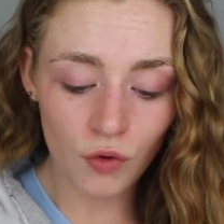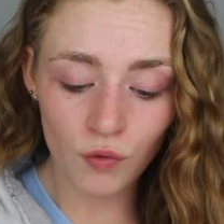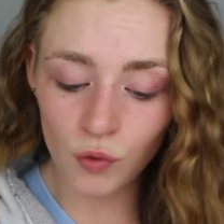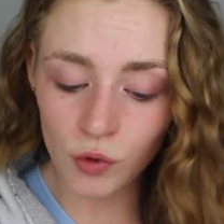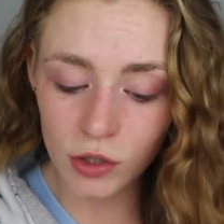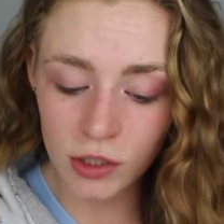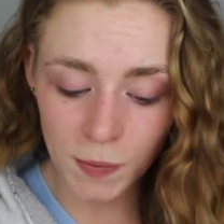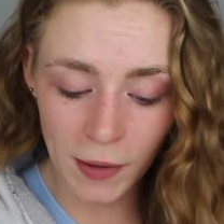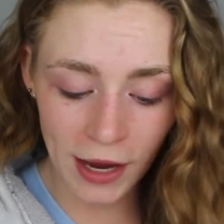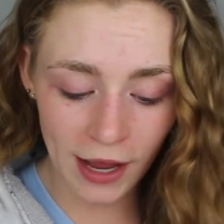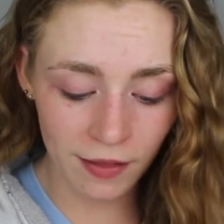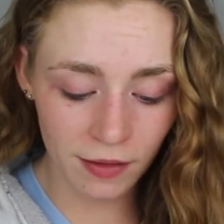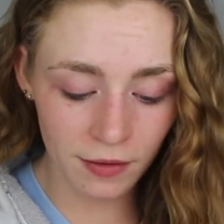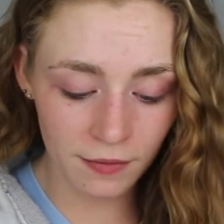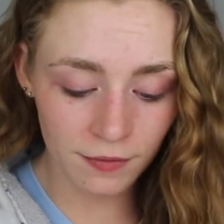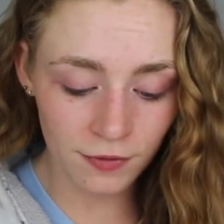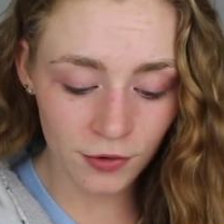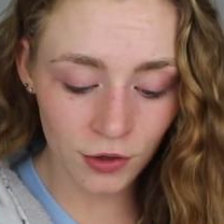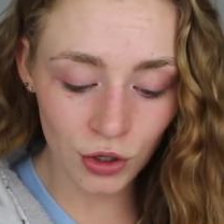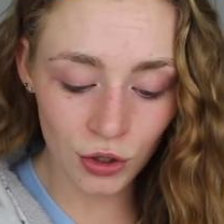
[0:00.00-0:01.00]
rose petal
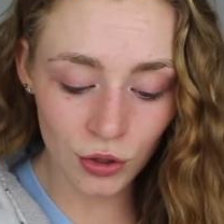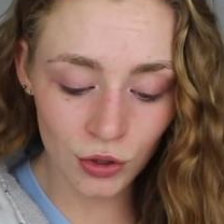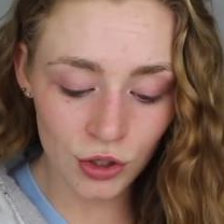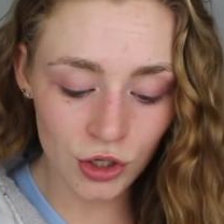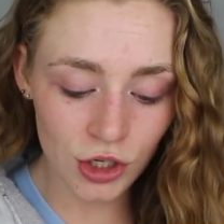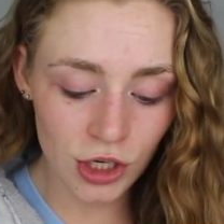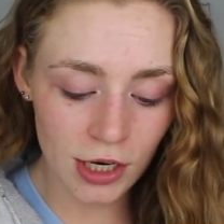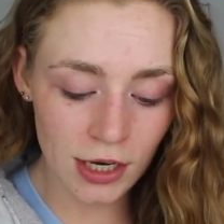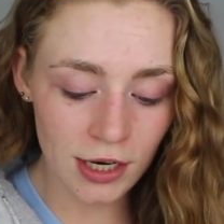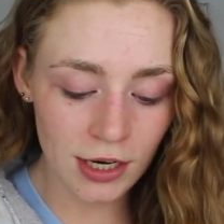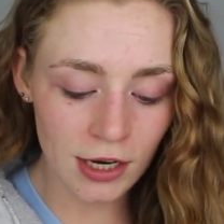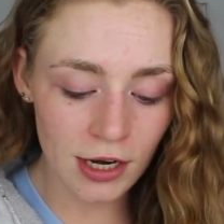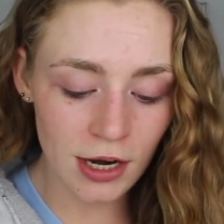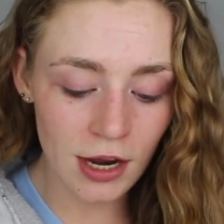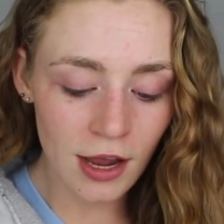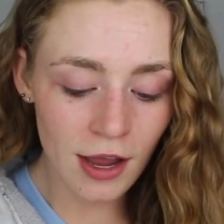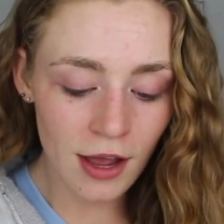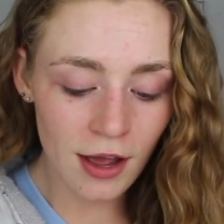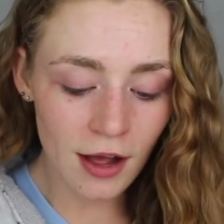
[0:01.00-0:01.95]
infusion,